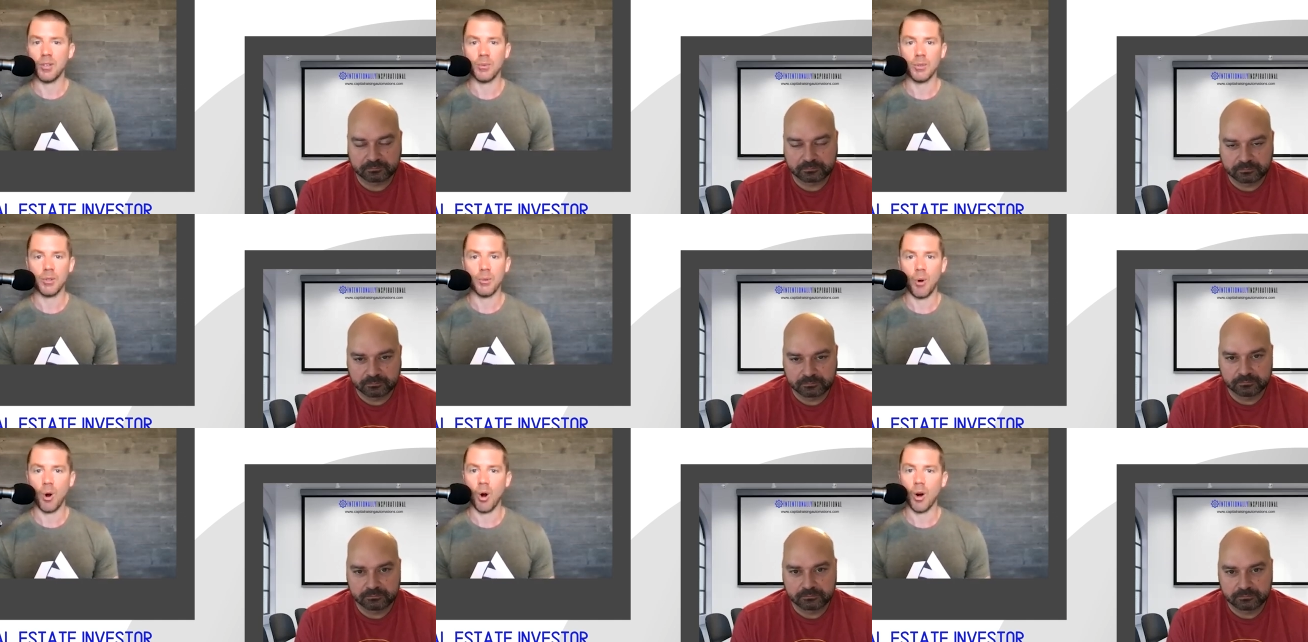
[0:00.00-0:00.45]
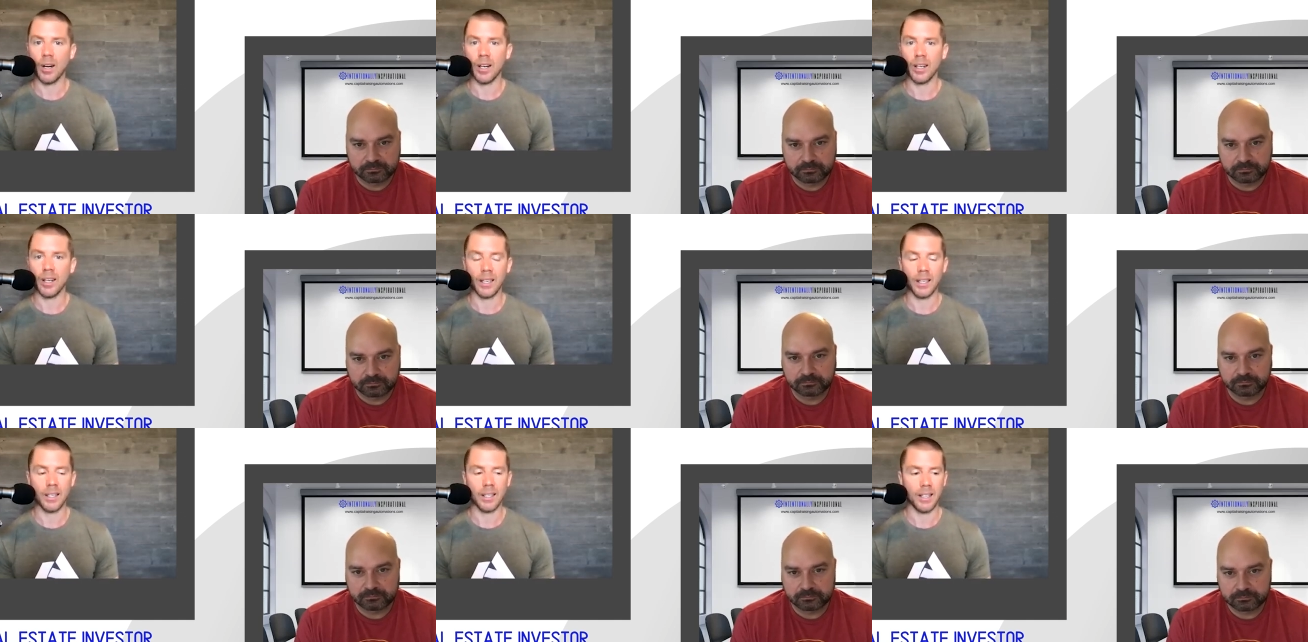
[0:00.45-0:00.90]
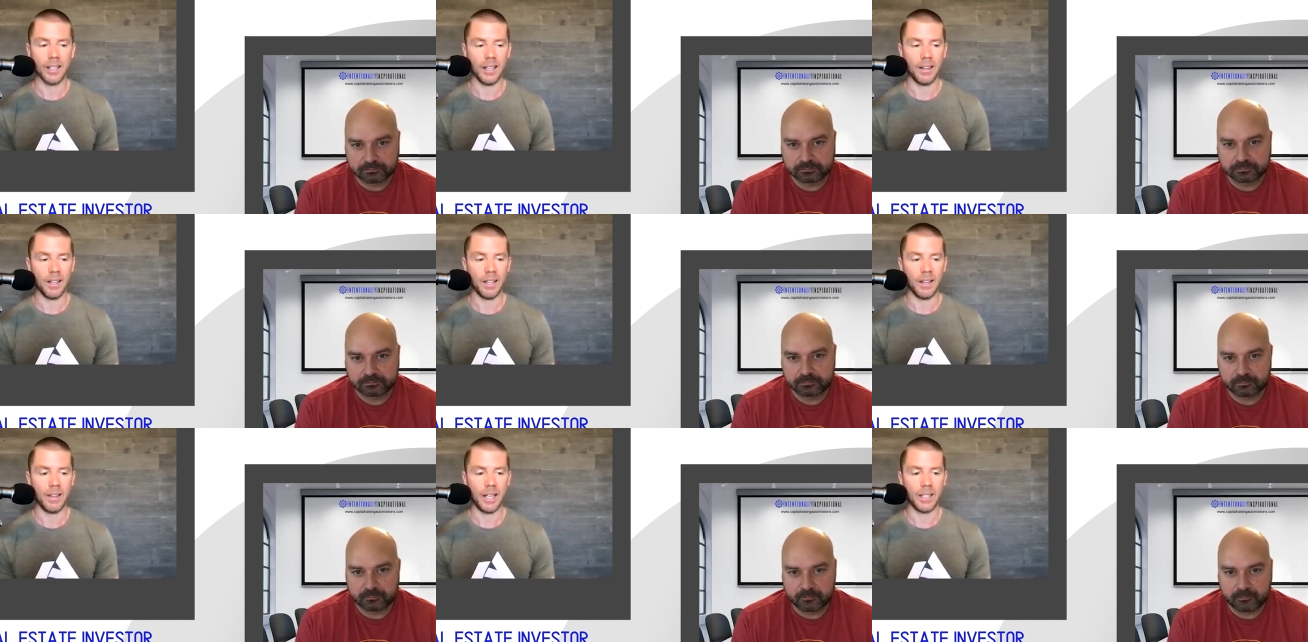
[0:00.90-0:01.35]
Speaker 1: terms of marketing,
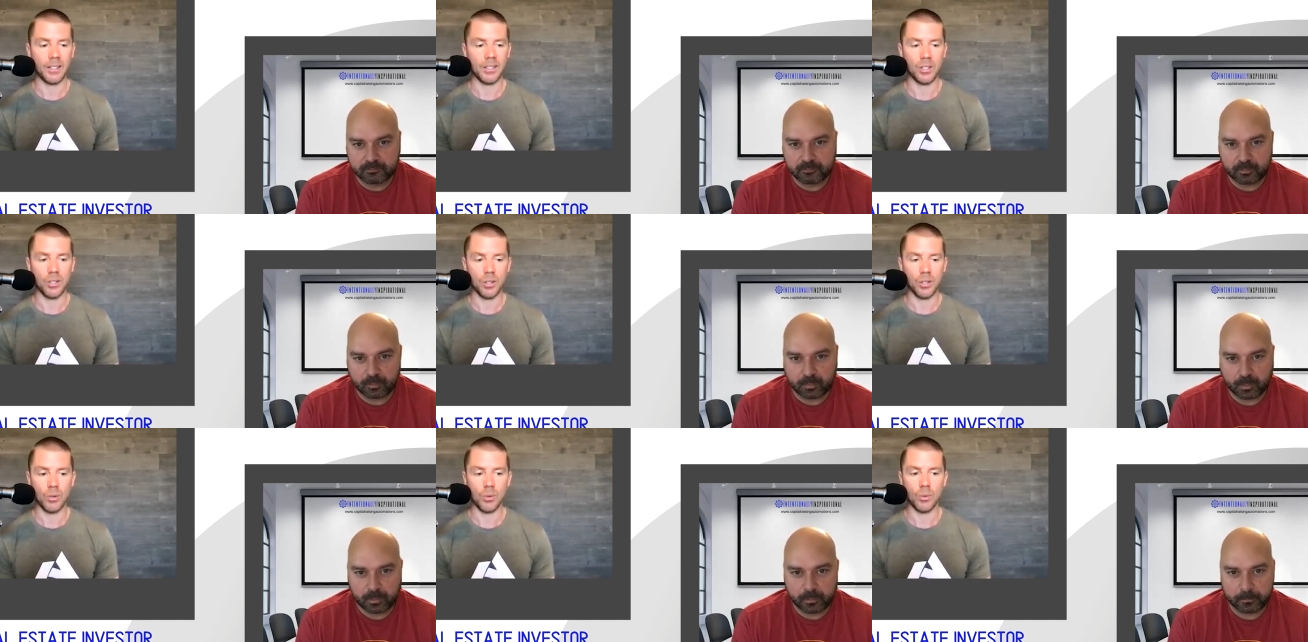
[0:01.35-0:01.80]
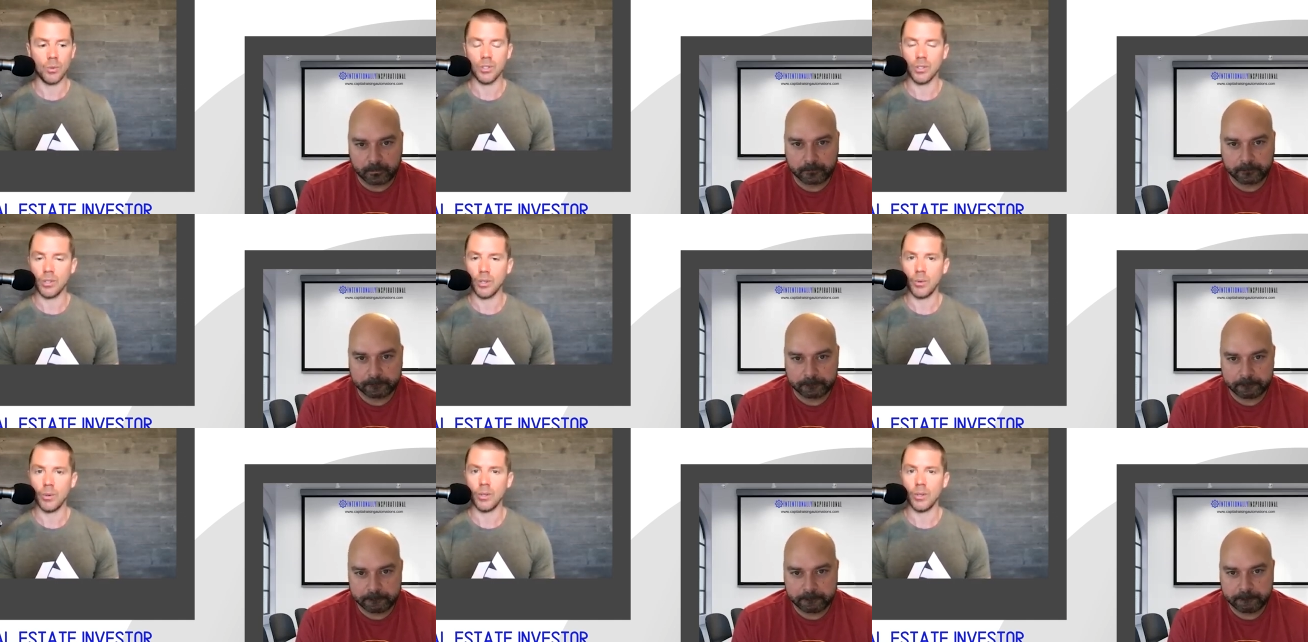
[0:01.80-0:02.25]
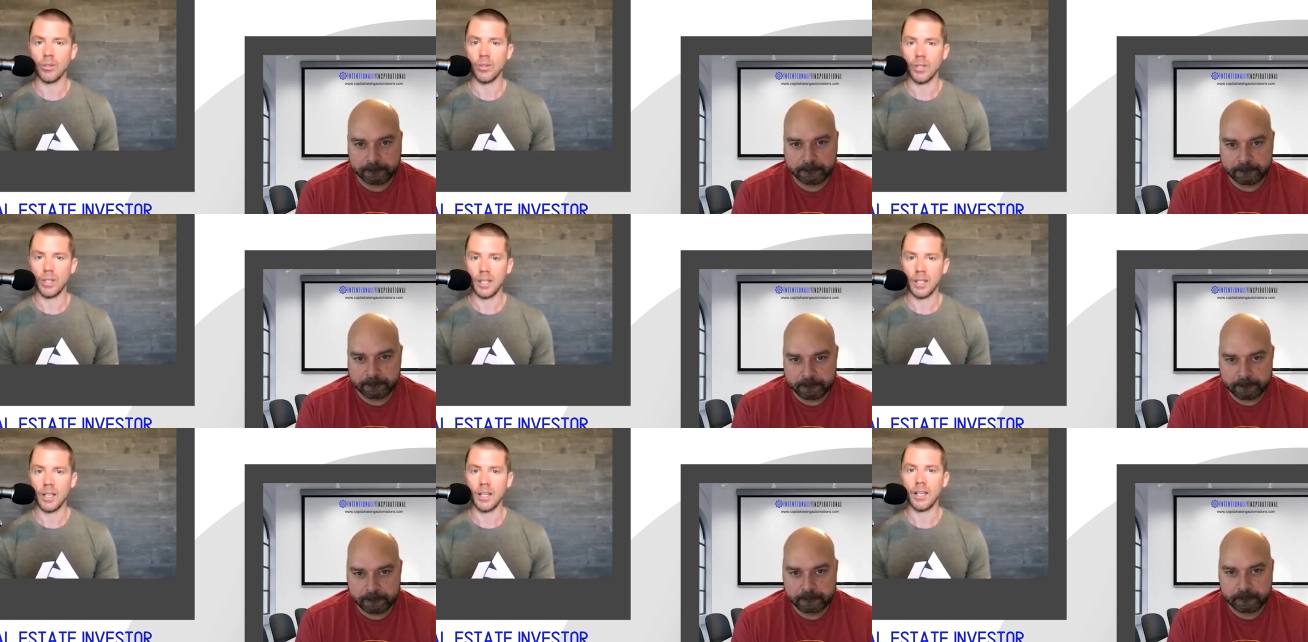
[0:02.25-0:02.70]
and that's you. So
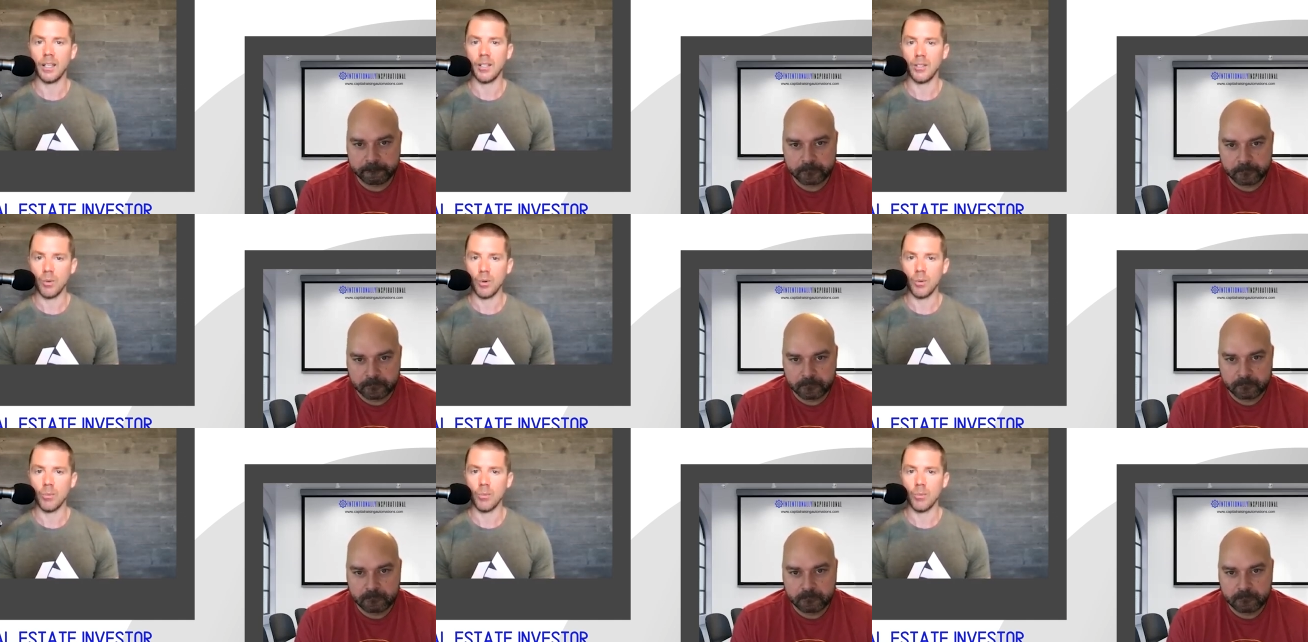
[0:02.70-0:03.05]
I do